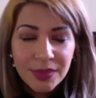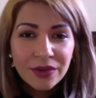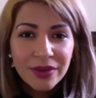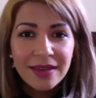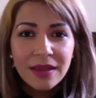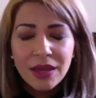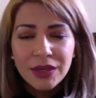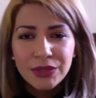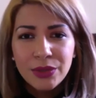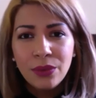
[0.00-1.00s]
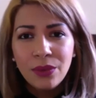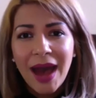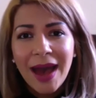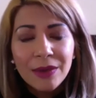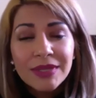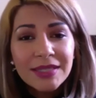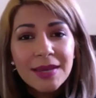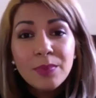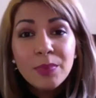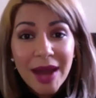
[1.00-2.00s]
right? So I would
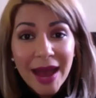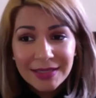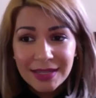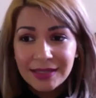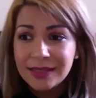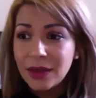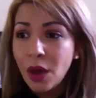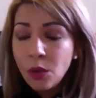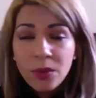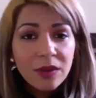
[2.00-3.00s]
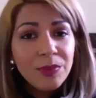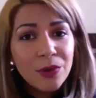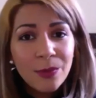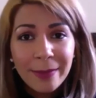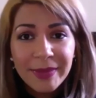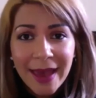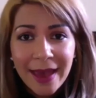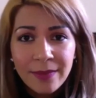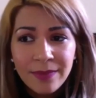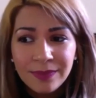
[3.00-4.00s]
say practice. Open up your
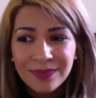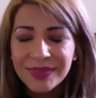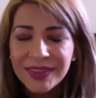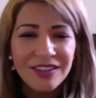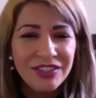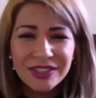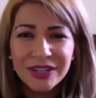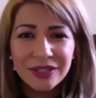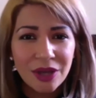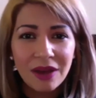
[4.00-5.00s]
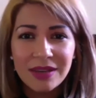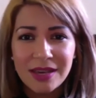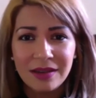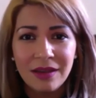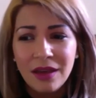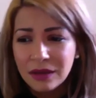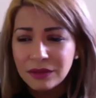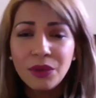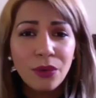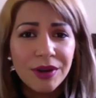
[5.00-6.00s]
webcam and just start talking.
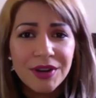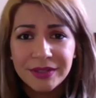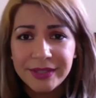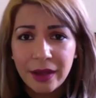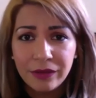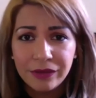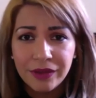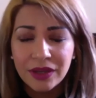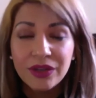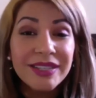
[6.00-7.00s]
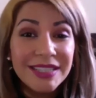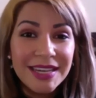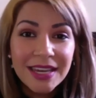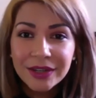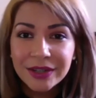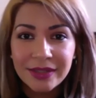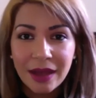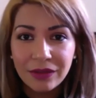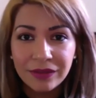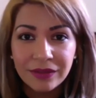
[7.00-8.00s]
Record yourself. Critique
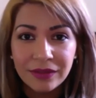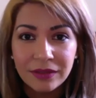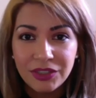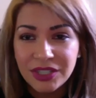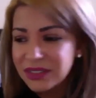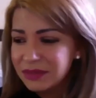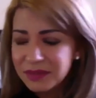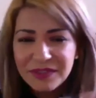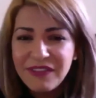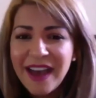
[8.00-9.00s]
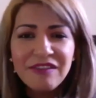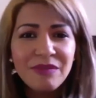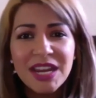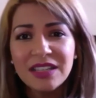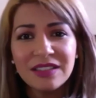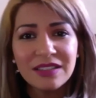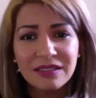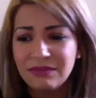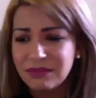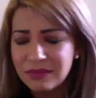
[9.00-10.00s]
yourself. Just 5
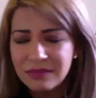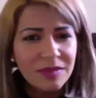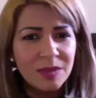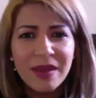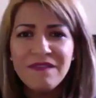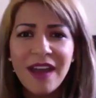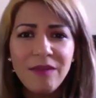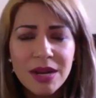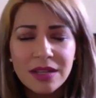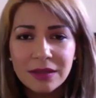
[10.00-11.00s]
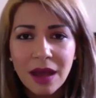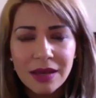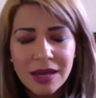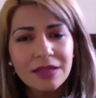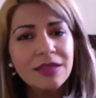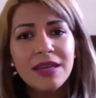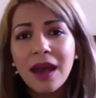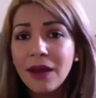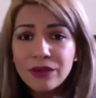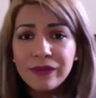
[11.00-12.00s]
minutes. Spend 5 minutes talking and see
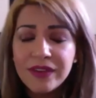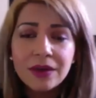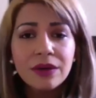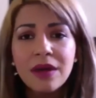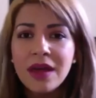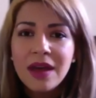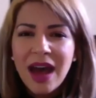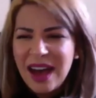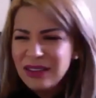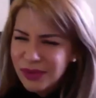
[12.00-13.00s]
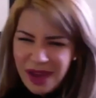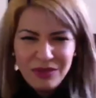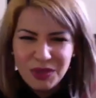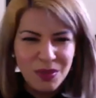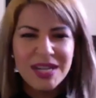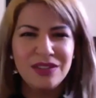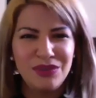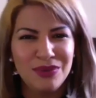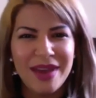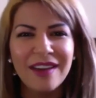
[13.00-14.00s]
how you feel. How sweaty do
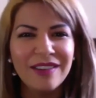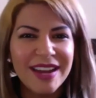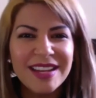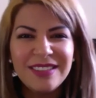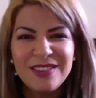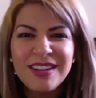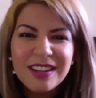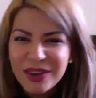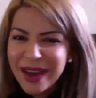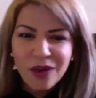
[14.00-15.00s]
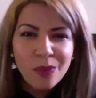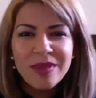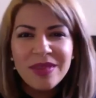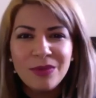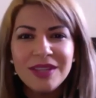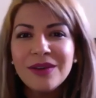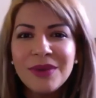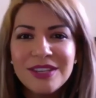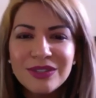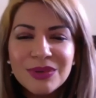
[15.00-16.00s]
you get, right? Do you need to crack open the window
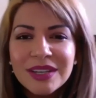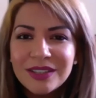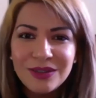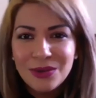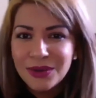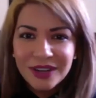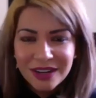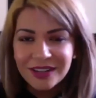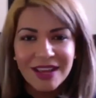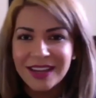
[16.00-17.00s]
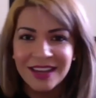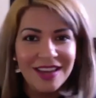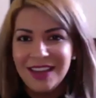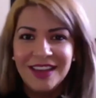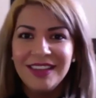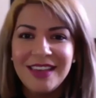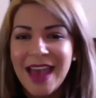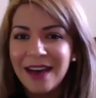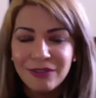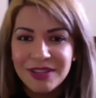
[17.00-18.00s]
when you do it because you know you're gonna like
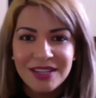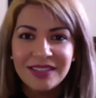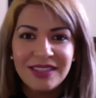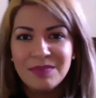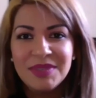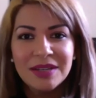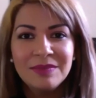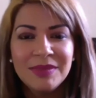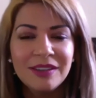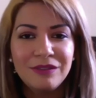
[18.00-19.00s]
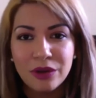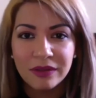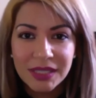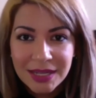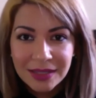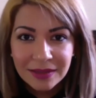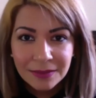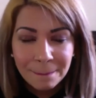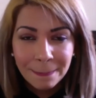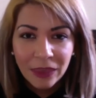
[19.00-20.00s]
have all these symptoms of nervousness,
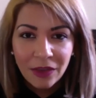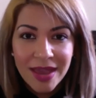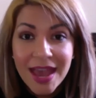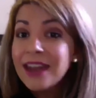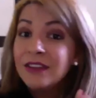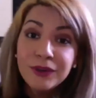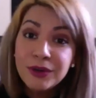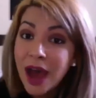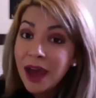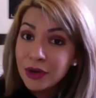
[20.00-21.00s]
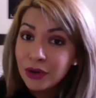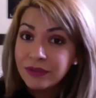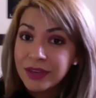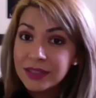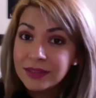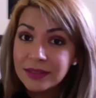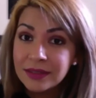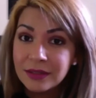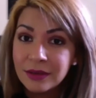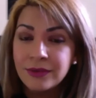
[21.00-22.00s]
right? And if you're not nervous,
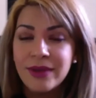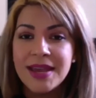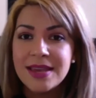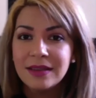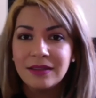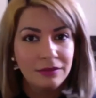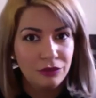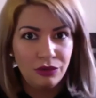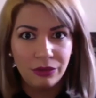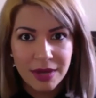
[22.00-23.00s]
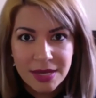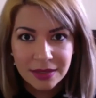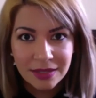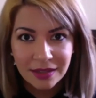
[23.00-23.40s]
right, great,